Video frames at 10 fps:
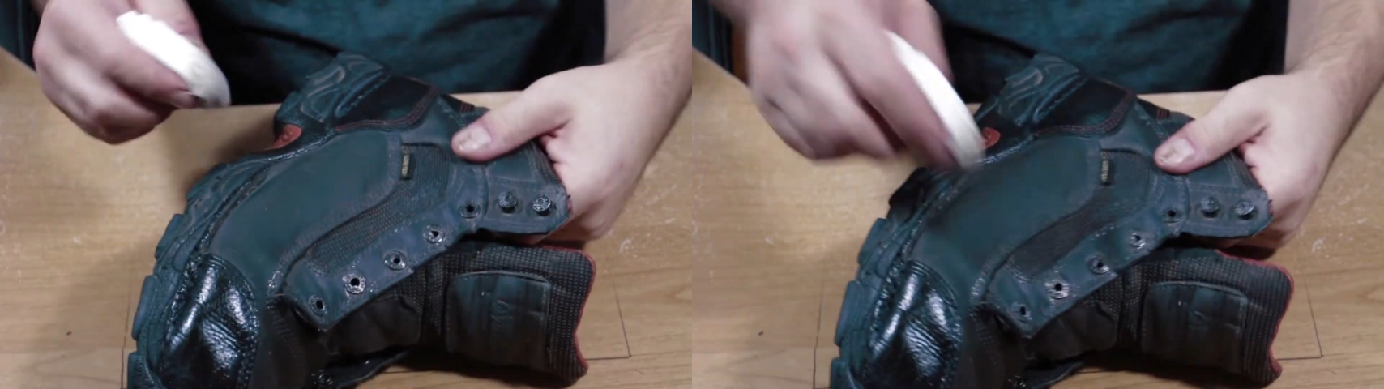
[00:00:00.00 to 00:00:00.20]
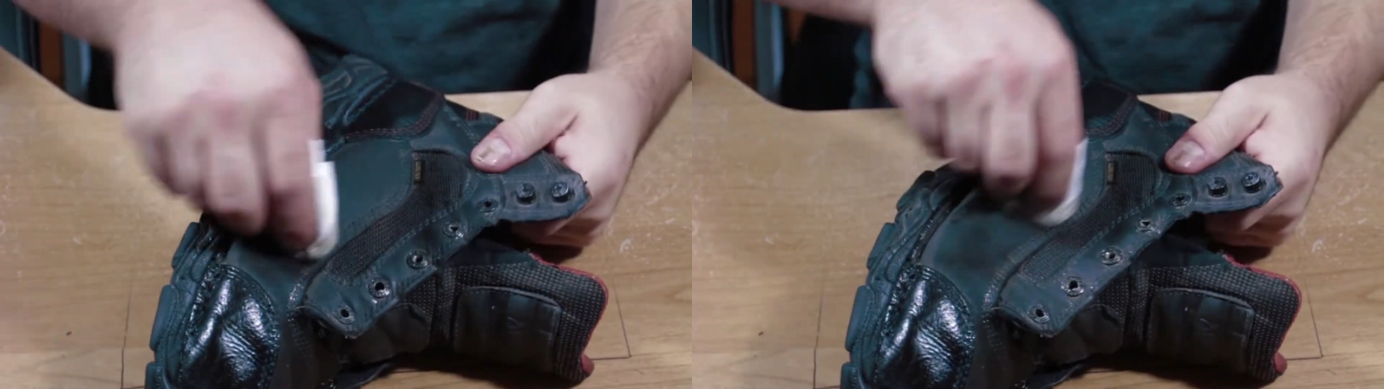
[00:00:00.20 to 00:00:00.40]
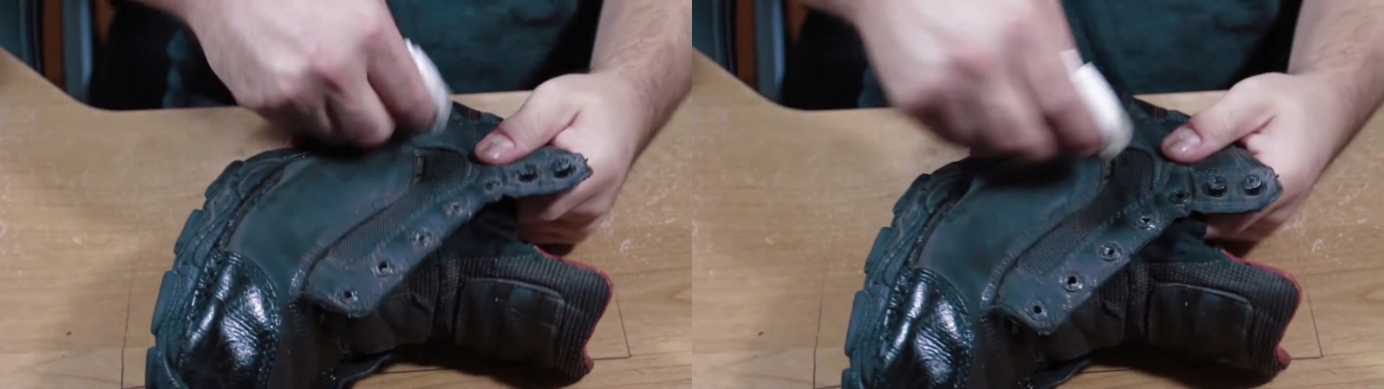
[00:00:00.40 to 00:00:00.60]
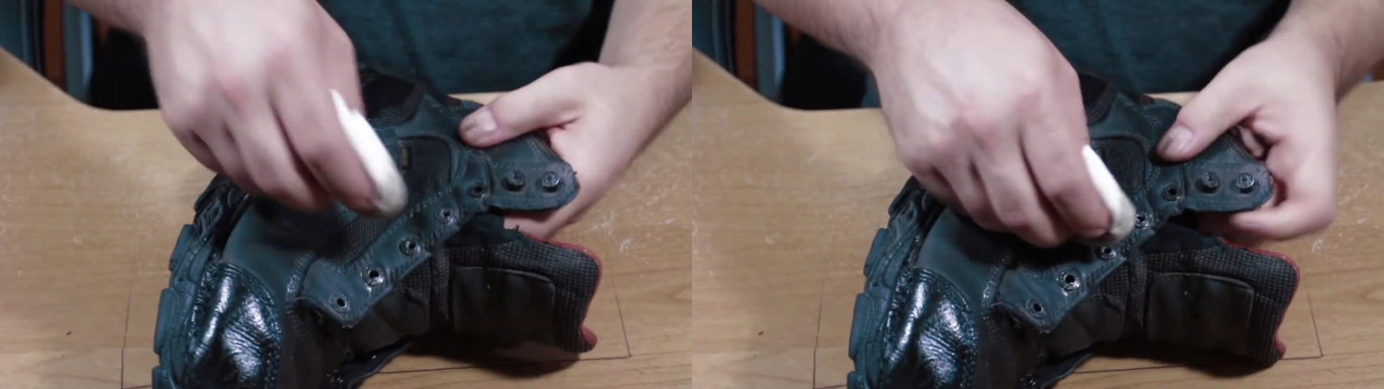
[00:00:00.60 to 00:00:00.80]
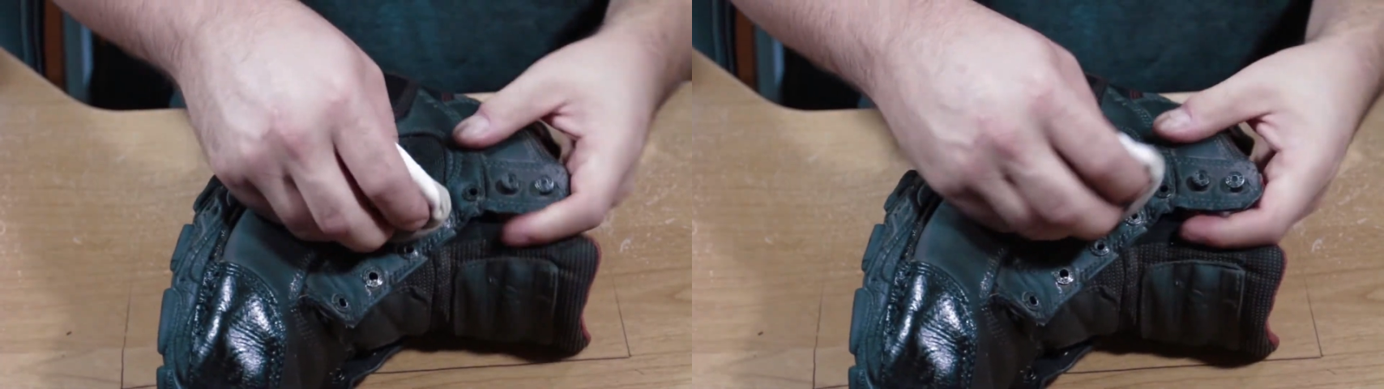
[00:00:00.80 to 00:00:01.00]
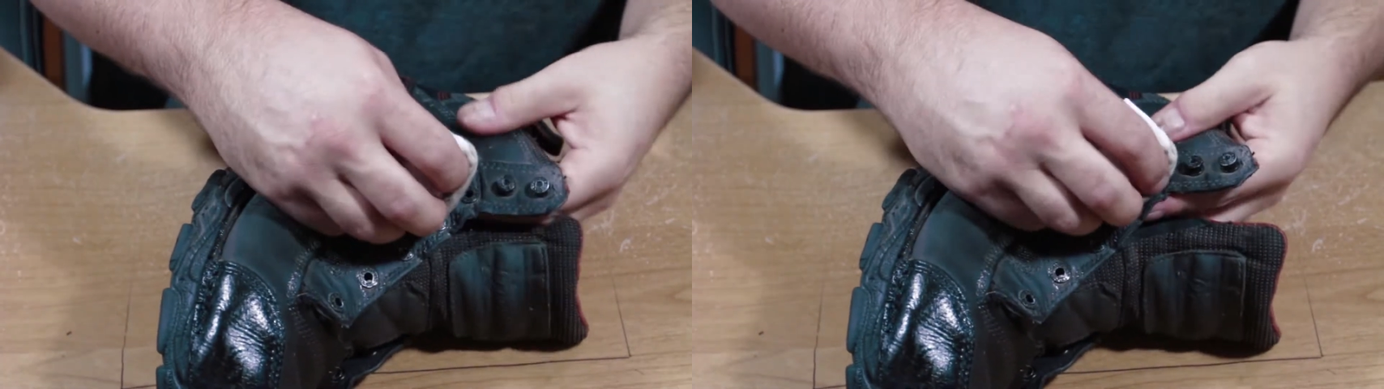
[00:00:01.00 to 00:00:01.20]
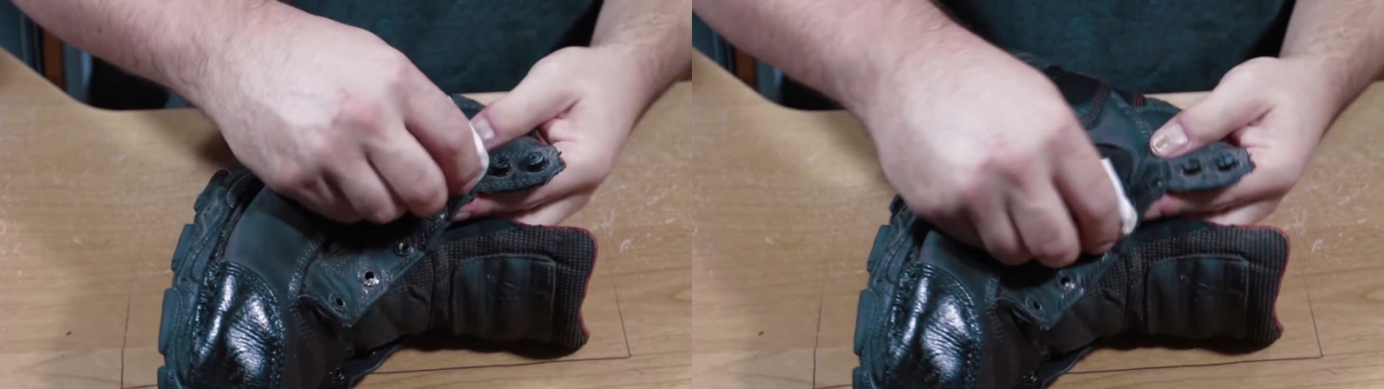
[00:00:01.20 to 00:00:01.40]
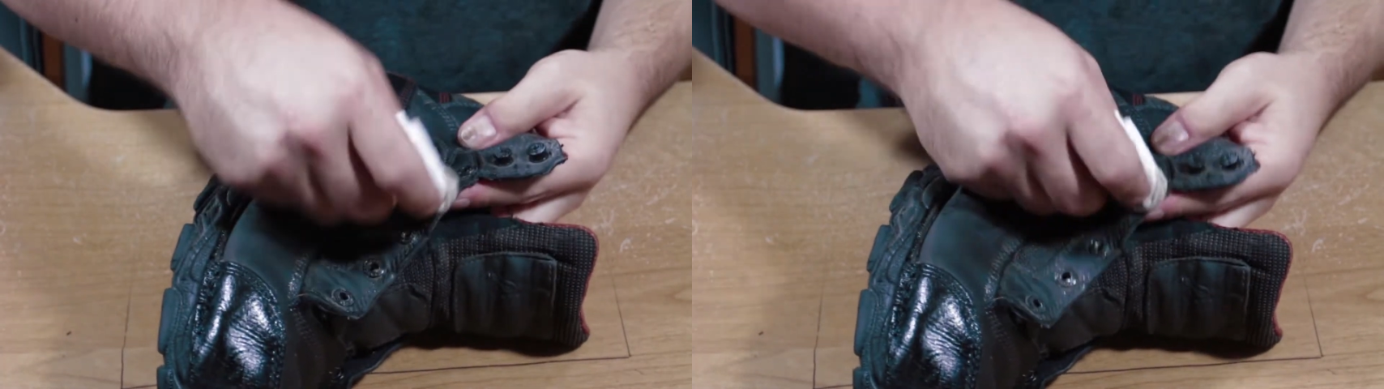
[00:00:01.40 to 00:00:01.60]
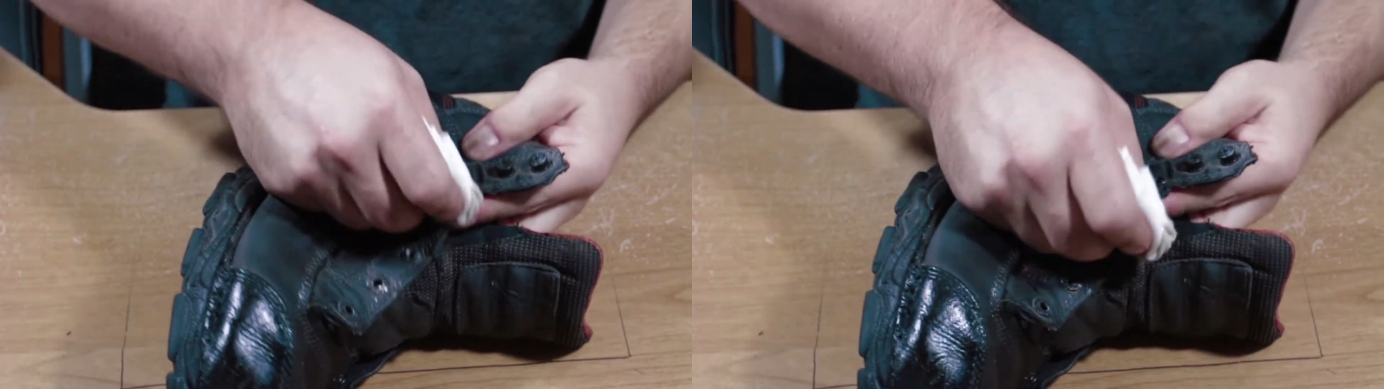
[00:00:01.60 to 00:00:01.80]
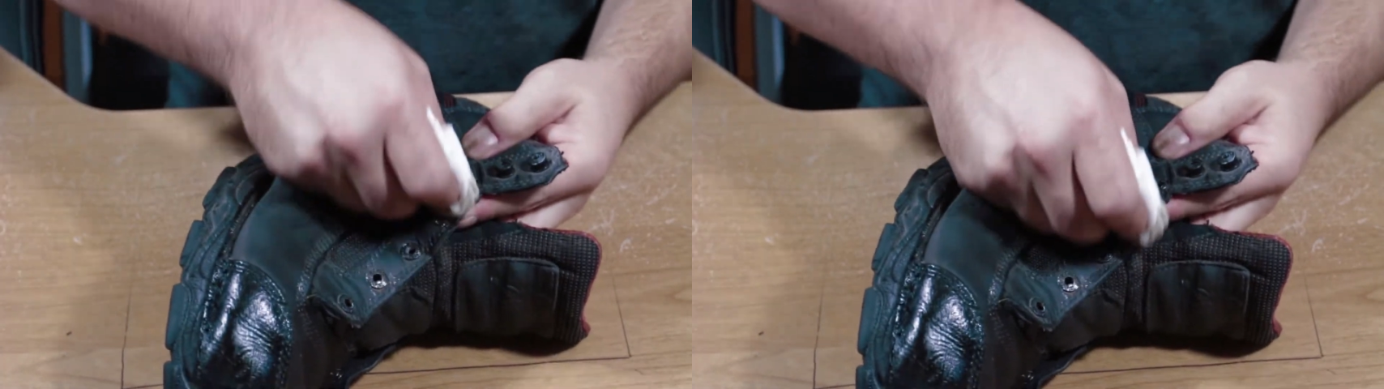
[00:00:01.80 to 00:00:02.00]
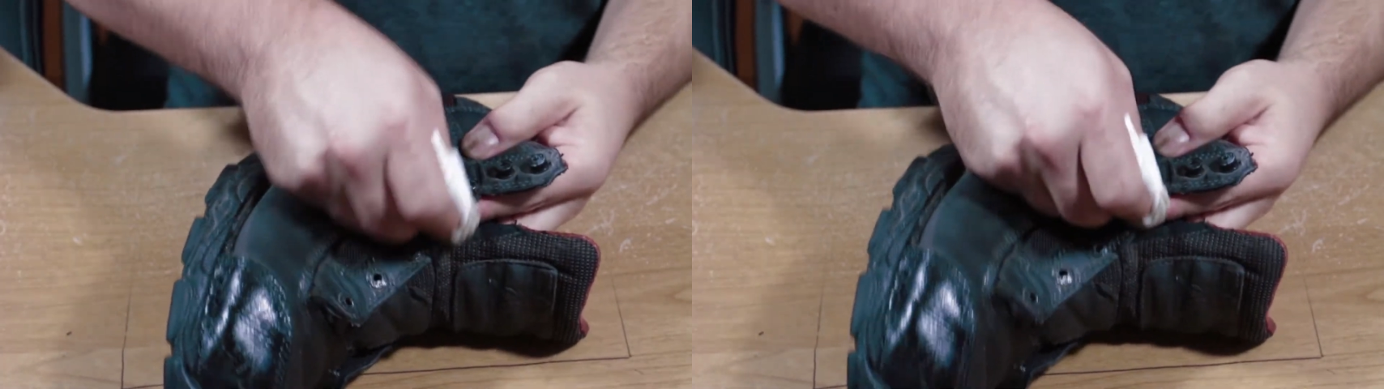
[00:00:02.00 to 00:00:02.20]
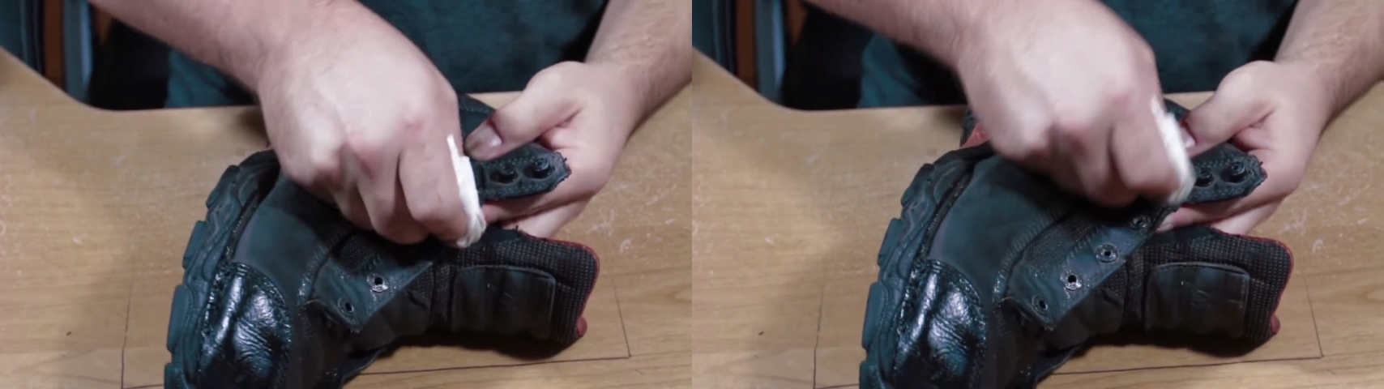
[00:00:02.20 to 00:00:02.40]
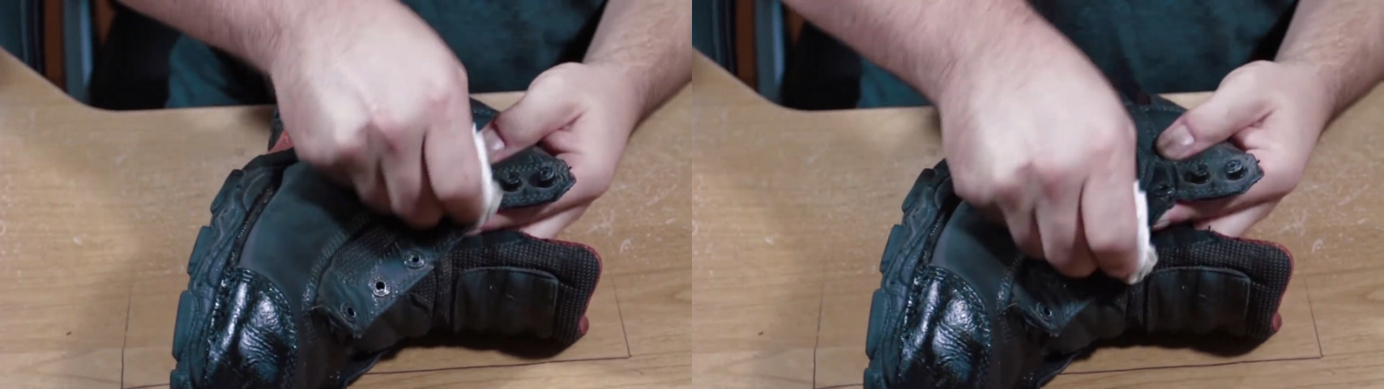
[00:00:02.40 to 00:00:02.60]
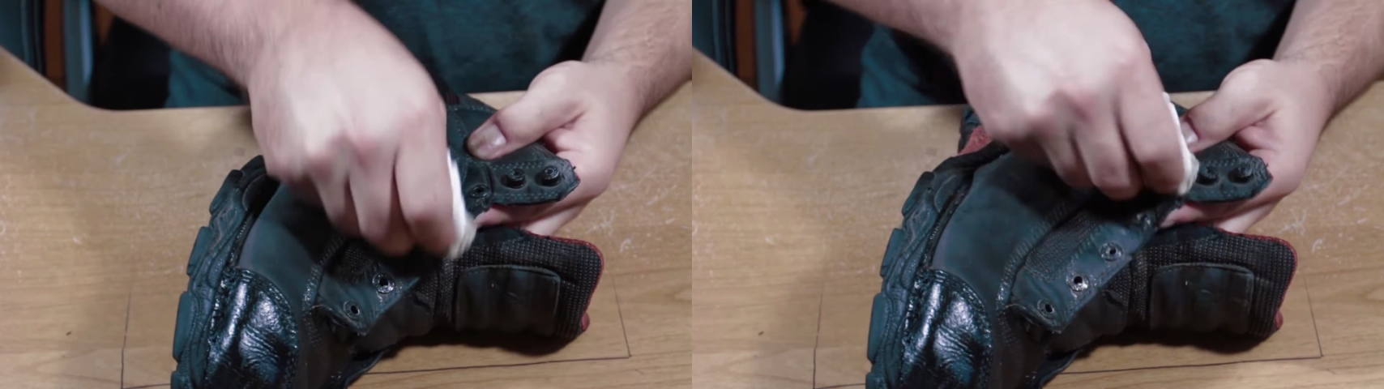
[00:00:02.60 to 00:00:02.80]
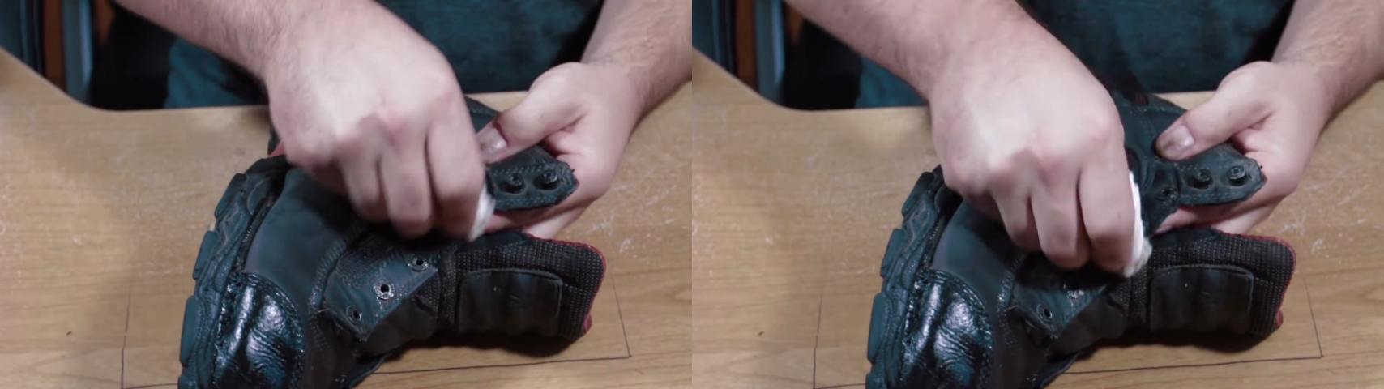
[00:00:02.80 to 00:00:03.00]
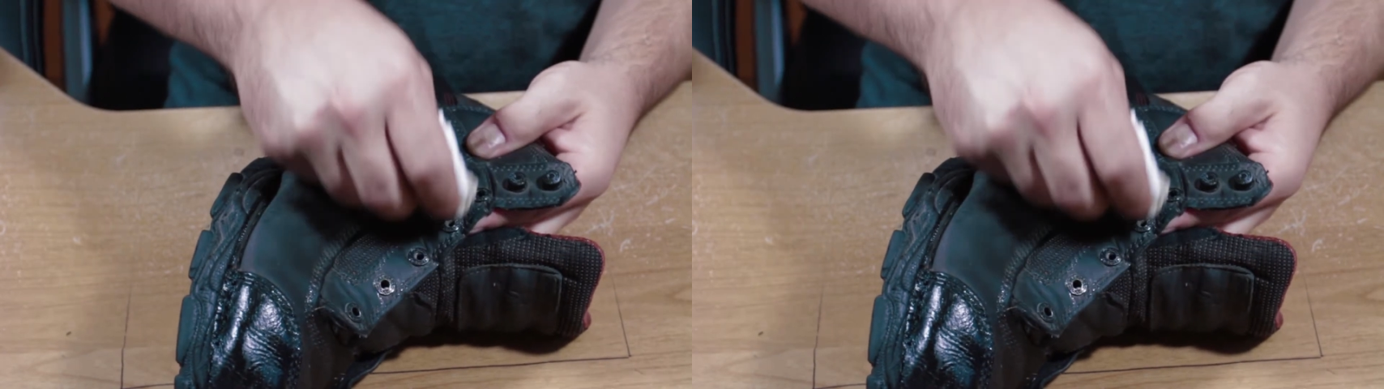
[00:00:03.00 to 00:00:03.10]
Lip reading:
No face is visible, so there are no lips to read.